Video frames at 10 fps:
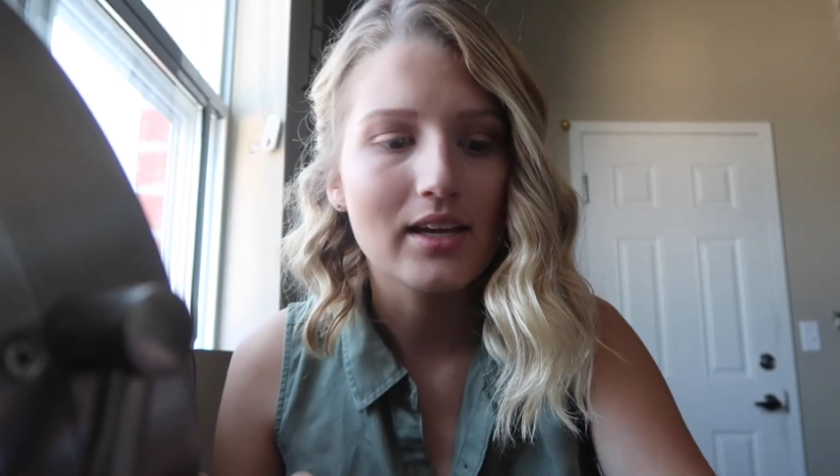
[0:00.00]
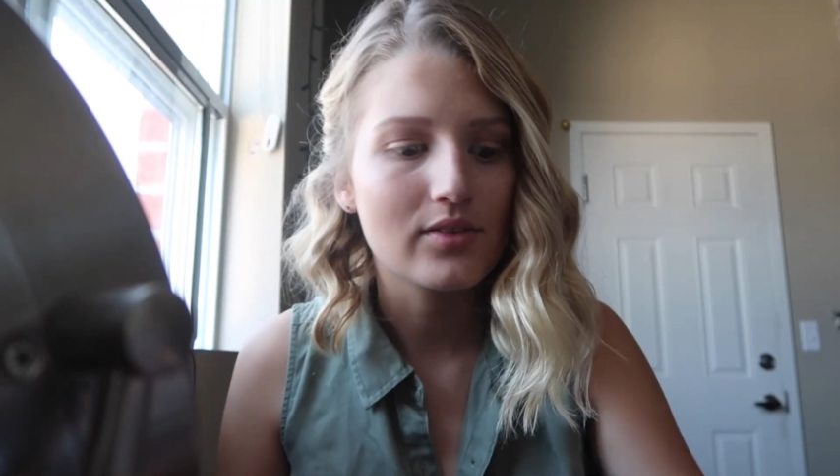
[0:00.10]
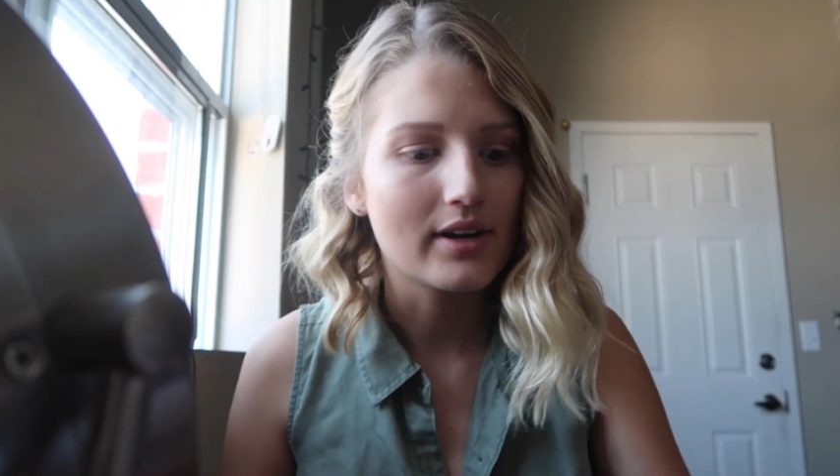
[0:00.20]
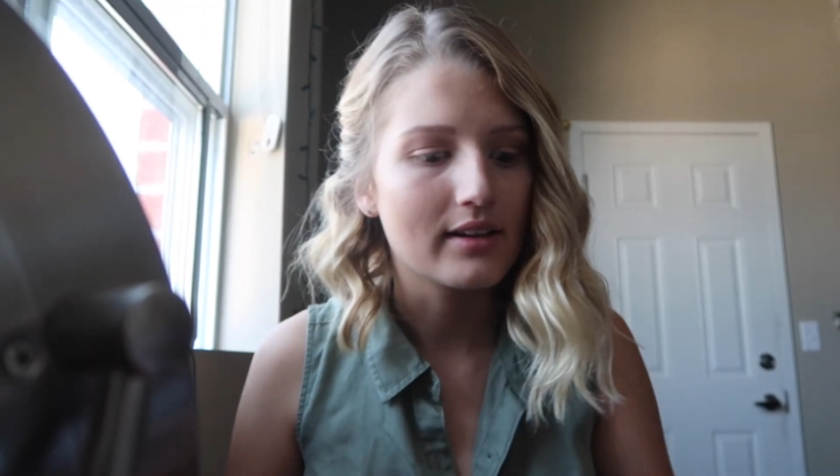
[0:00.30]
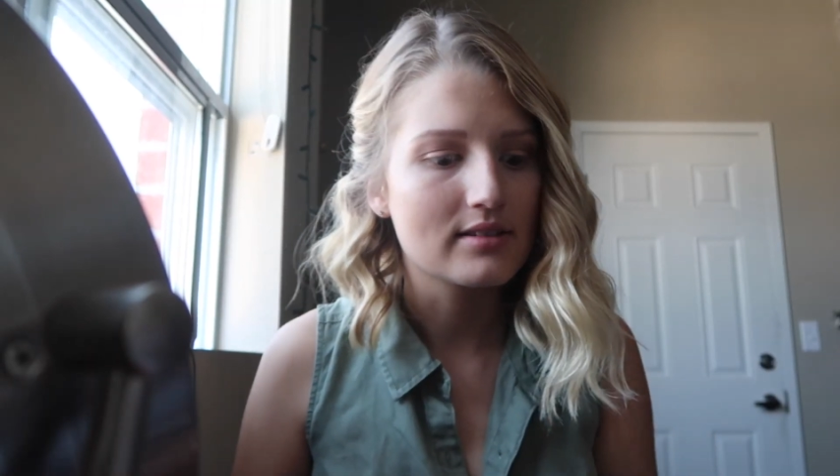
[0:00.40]

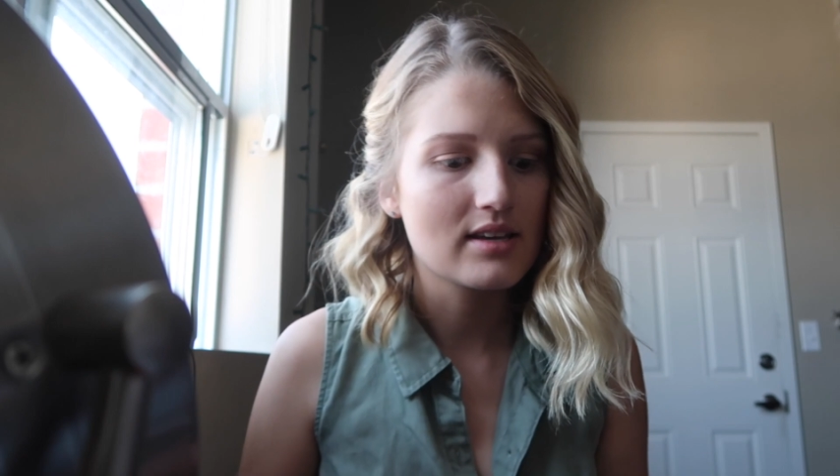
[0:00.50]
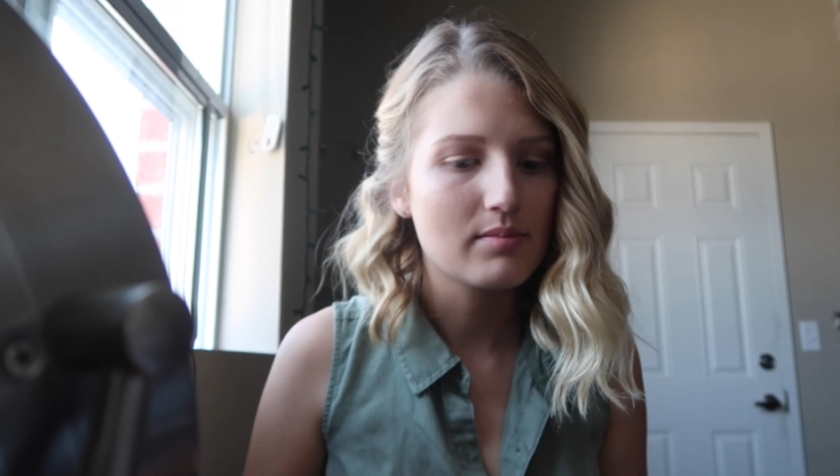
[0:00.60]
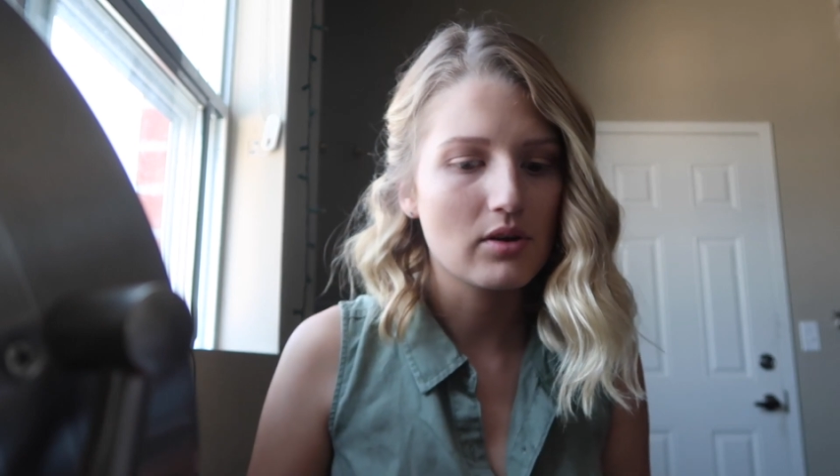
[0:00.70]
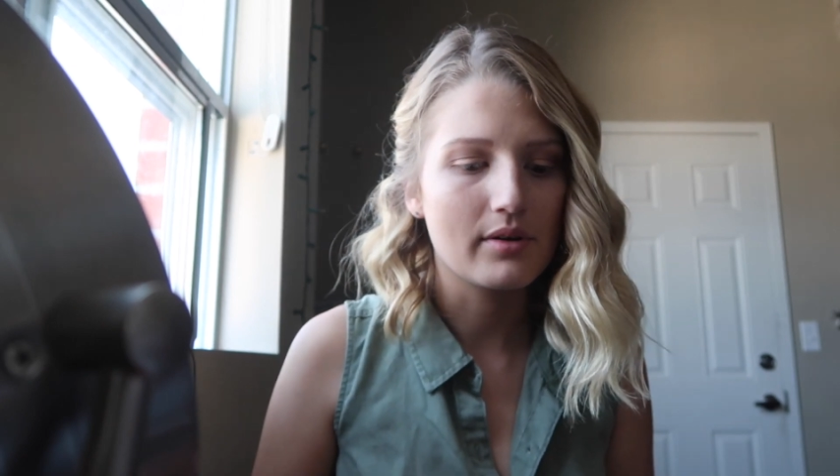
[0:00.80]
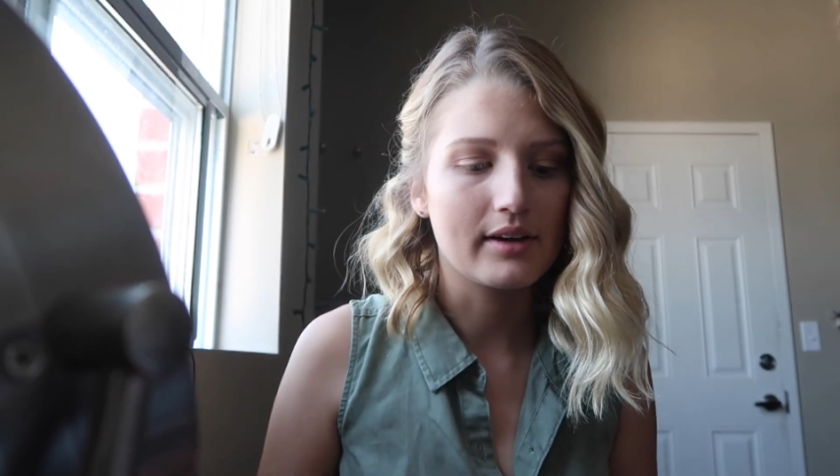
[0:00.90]
Alright, let's
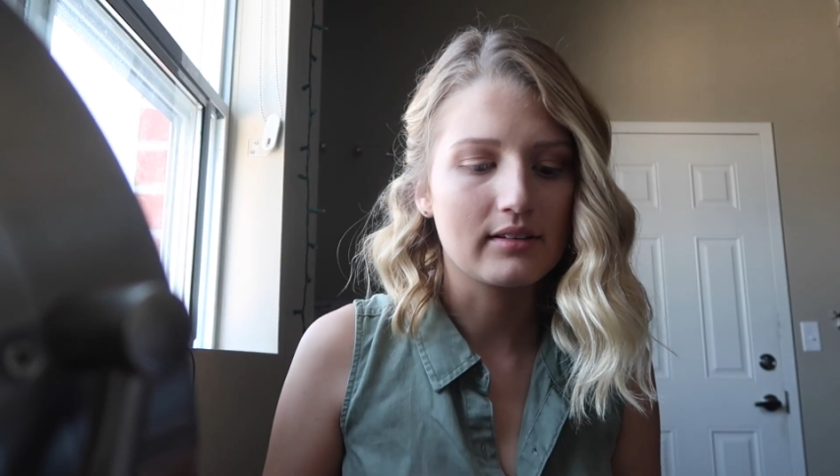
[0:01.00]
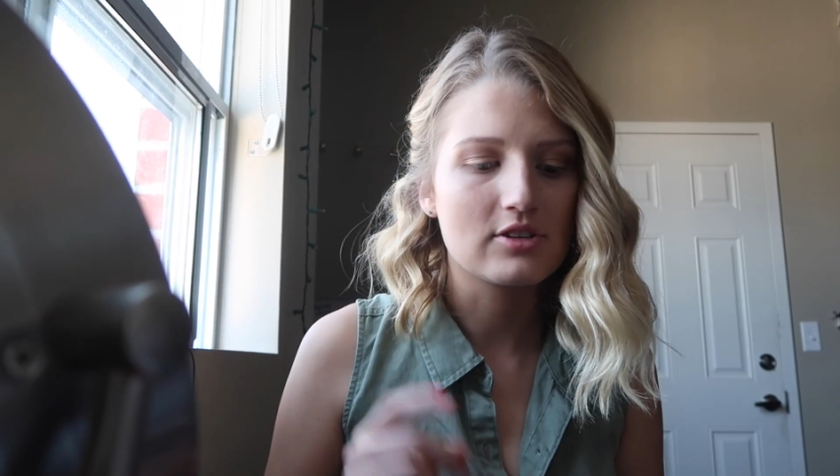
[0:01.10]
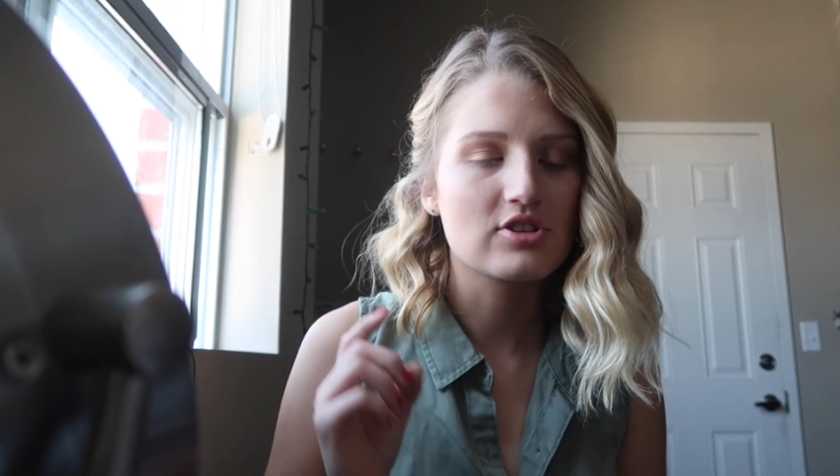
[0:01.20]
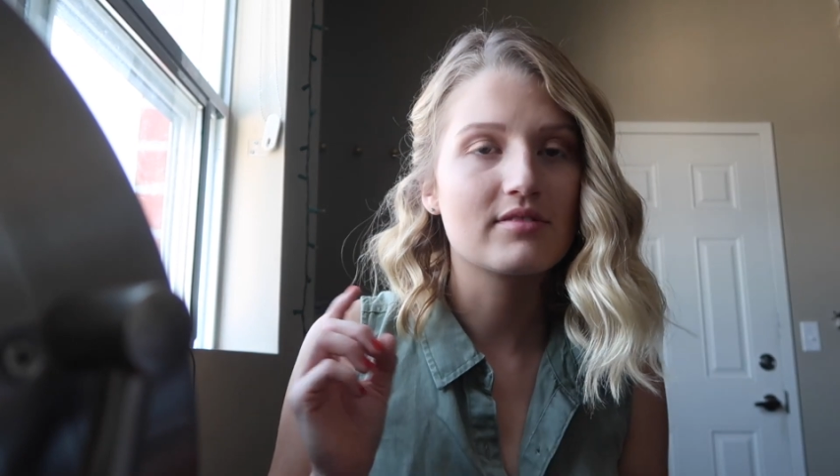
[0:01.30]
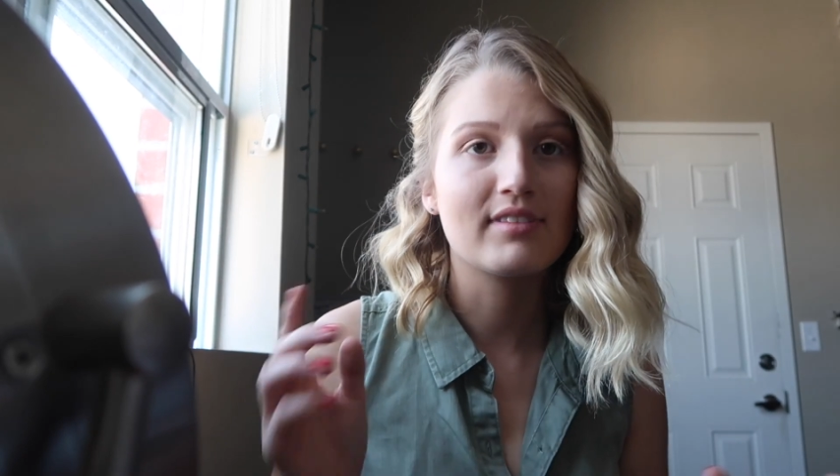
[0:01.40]
keep going. Let's just